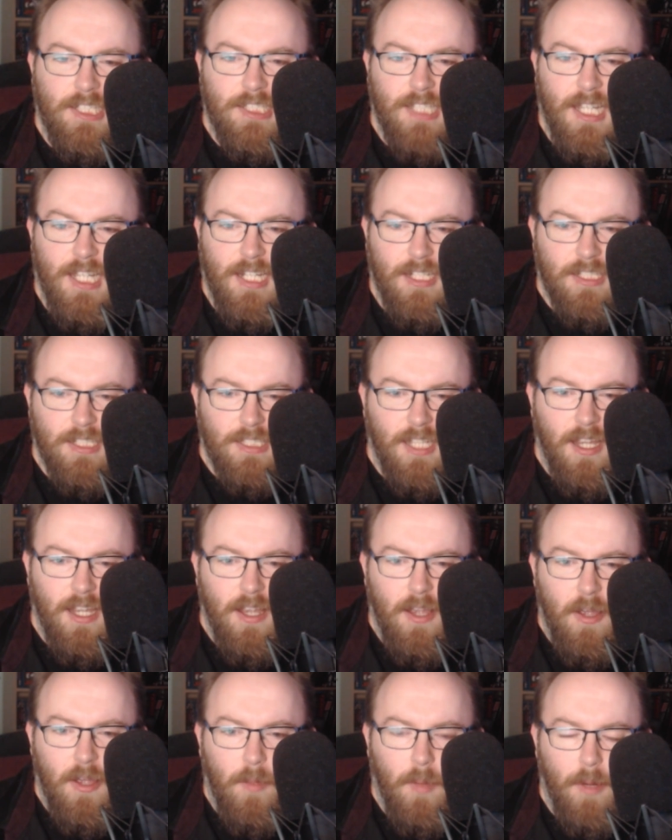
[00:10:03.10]
things,
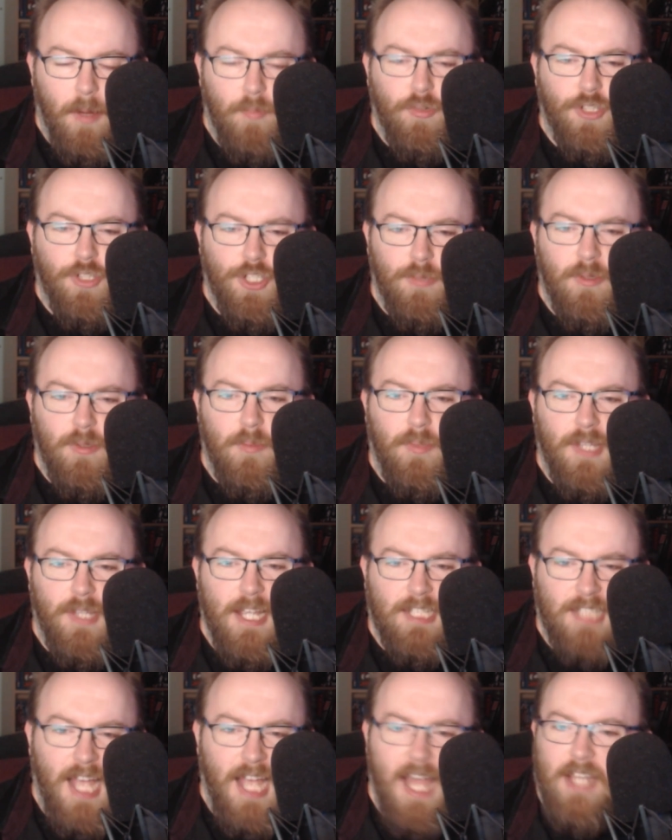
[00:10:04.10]
but presumably
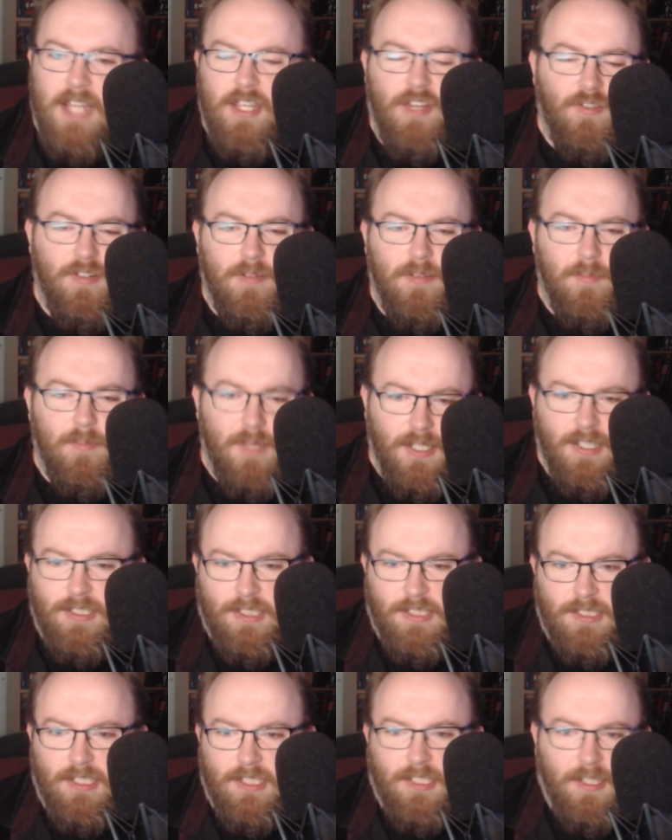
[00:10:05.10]
it's accurate because
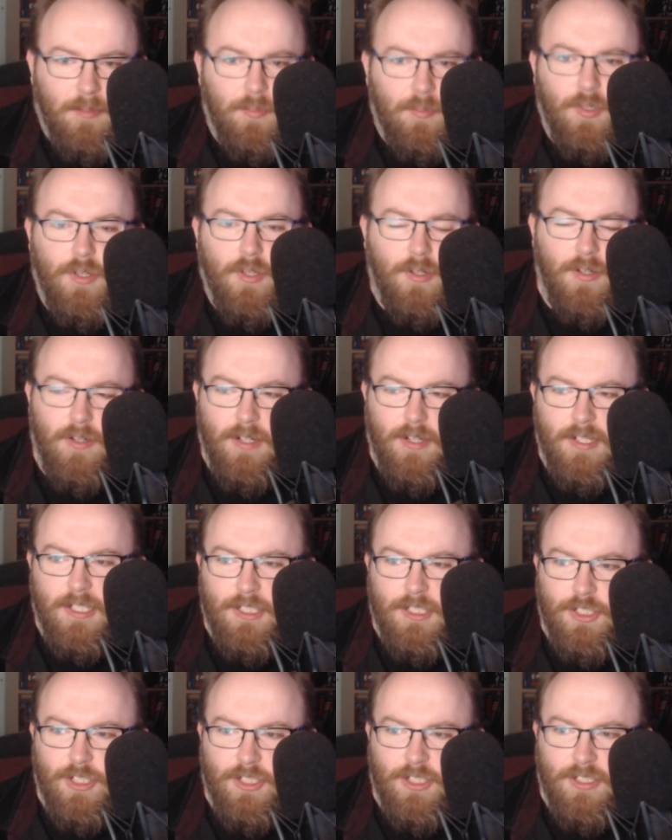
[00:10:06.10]
it's a computer and
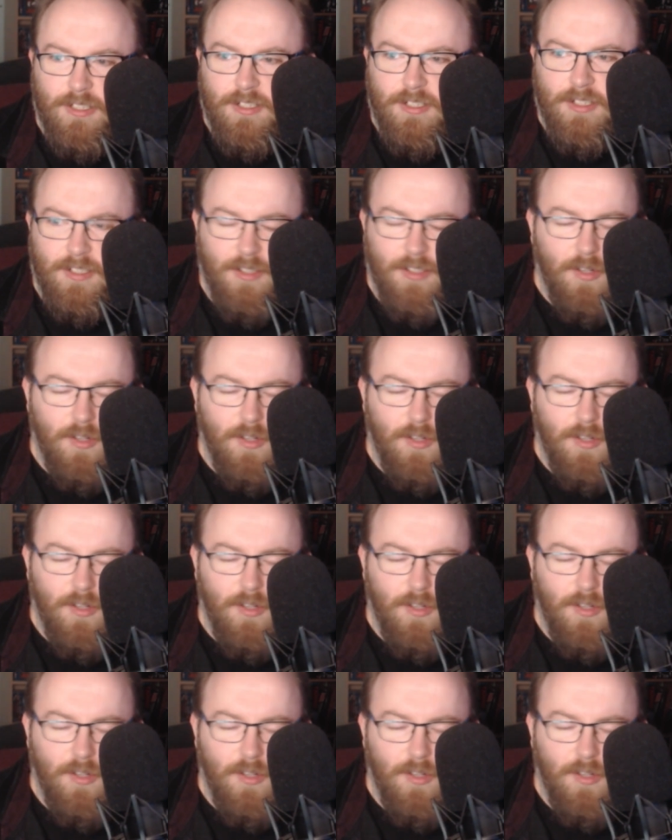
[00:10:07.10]
it's just,